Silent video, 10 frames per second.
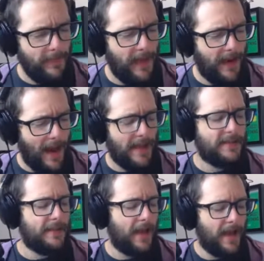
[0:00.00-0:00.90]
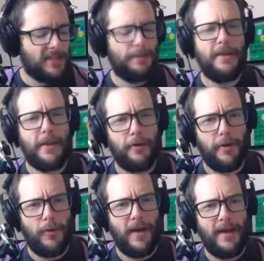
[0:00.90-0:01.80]
And it has to be there in
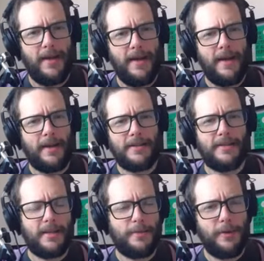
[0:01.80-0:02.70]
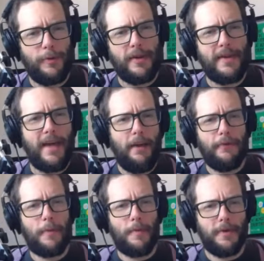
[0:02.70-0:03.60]
a way, because it's not something we can get
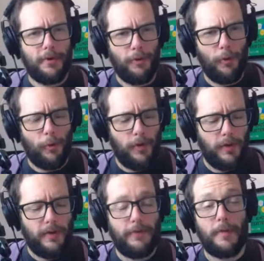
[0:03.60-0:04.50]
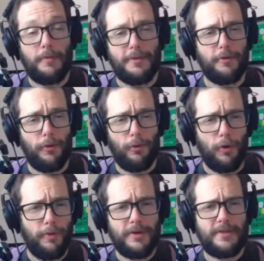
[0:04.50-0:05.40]
from the material
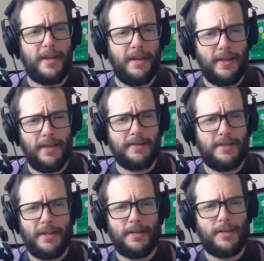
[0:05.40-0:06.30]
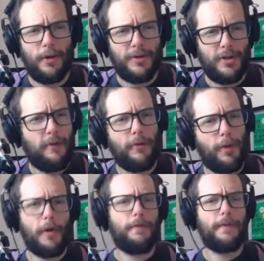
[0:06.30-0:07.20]
world, because anything, sticks, stones, are never
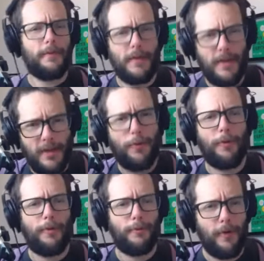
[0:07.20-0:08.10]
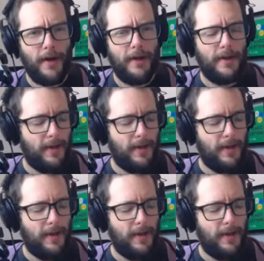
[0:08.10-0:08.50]
perfectly equal, right?